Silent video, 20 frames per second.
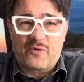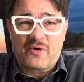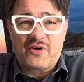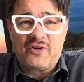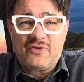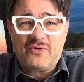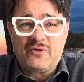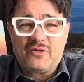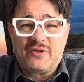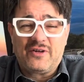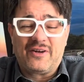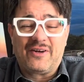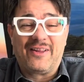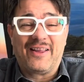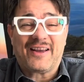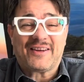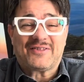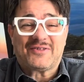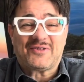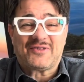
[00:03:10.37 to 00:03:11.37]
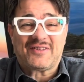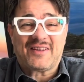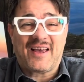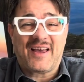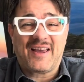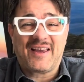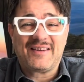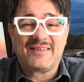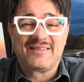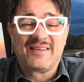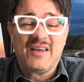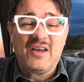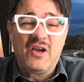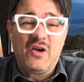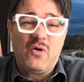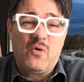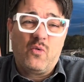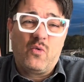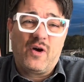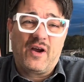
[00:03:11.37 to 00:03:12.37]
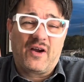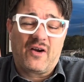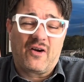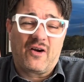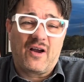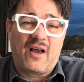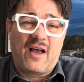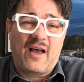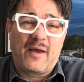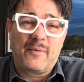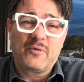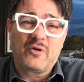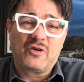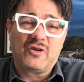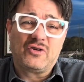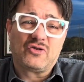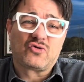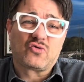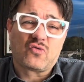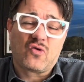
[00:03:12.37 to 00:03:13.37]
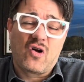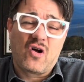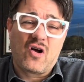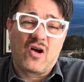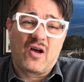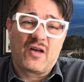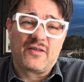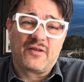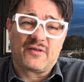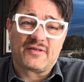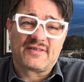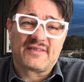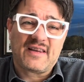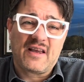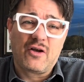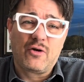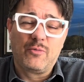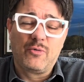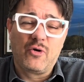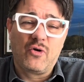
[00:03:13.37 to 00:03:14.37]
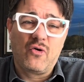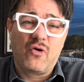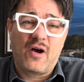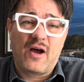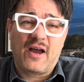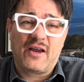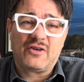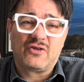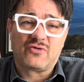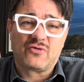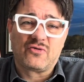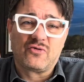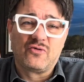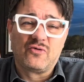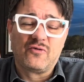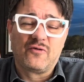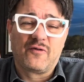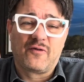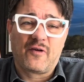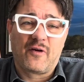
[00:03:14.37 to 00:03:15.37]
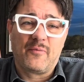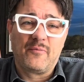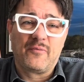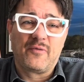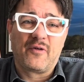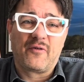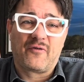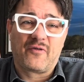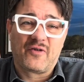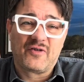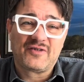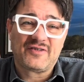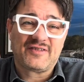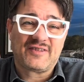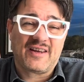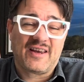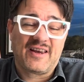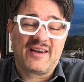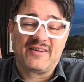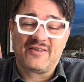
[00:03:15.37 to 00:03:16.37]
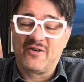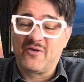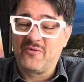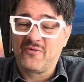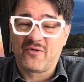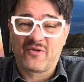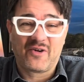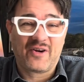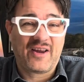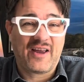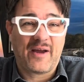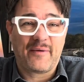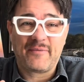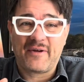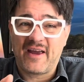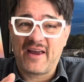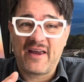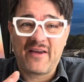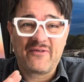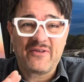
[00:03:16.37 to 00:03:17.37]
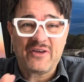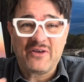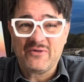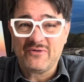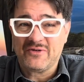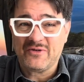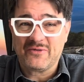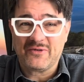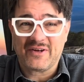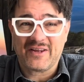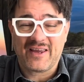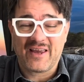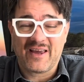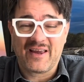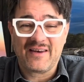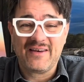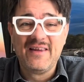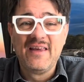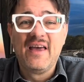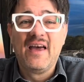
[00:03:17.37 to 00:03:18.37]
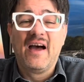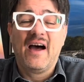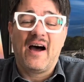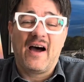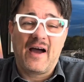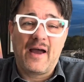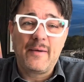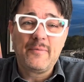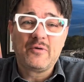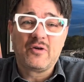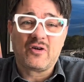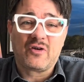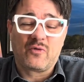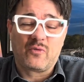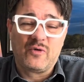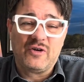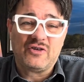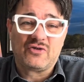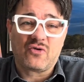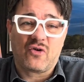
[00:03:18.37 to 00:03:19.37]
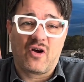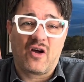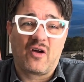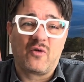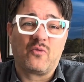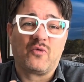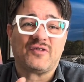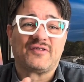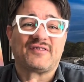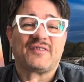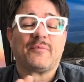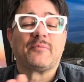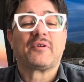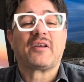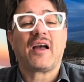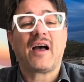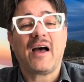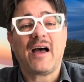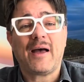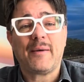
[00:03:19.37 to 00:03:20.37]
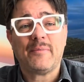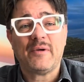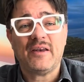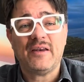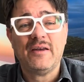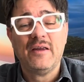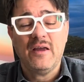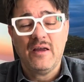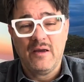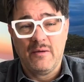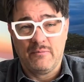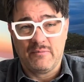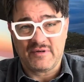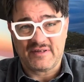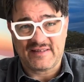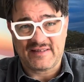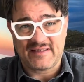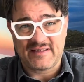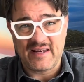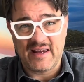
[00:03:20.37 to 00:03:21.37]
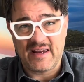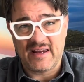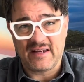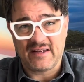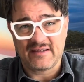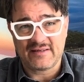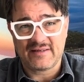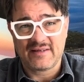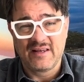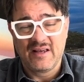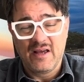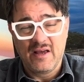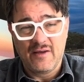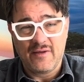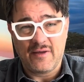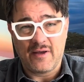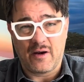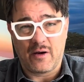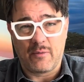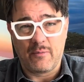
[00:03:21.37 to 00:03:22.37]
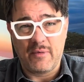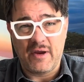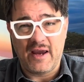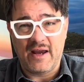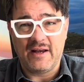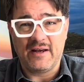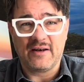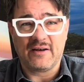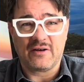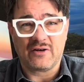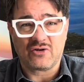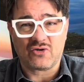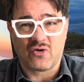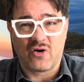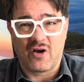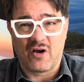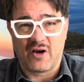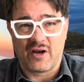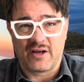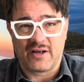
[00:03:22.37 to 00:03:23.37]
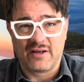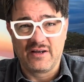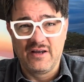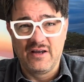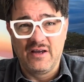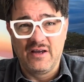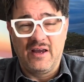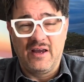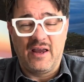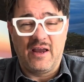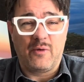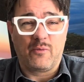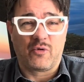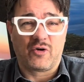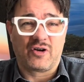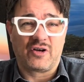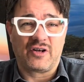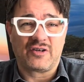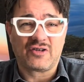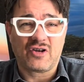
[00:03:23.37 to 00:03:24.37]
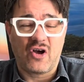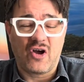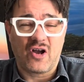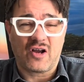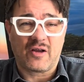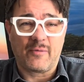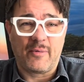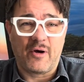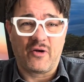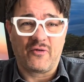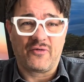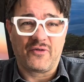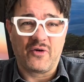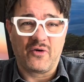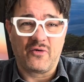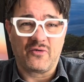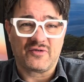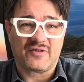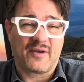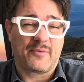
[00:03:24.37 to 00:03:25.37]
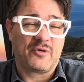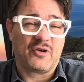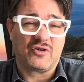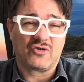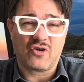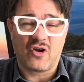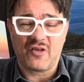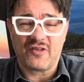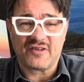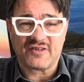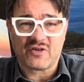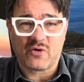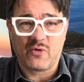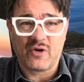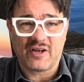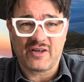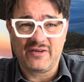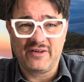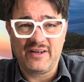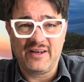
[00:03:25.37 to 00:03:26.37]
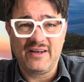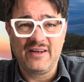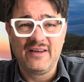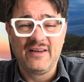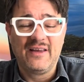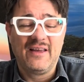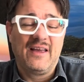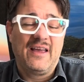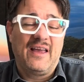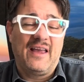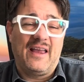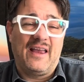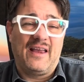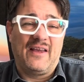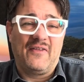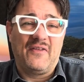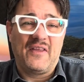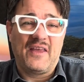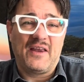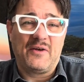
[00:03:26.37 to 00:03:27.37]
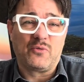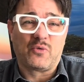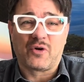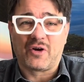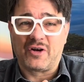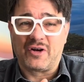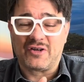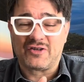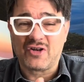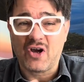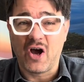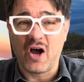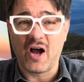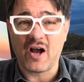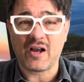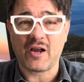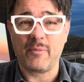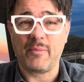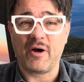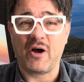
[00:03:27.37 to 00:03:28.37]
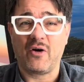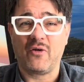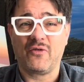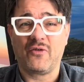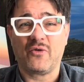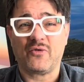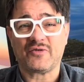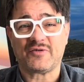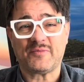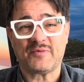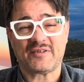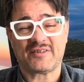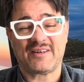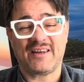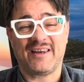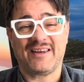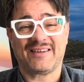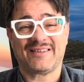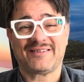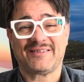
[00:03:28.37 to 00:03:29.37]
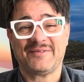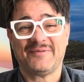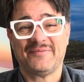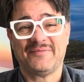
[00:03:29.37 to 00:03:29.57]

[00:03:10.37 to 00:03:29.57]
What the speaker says: we're going to do a little exercise where I'm going to draw the sailboat I drew from the first day. Don't worry, I'm not having you do it again. I'm going to redraw it with some common mistakes that are made in a drawing. And we're going to talk about those. I'm going to draw this quickly, and then we're going to talk about those mistakes.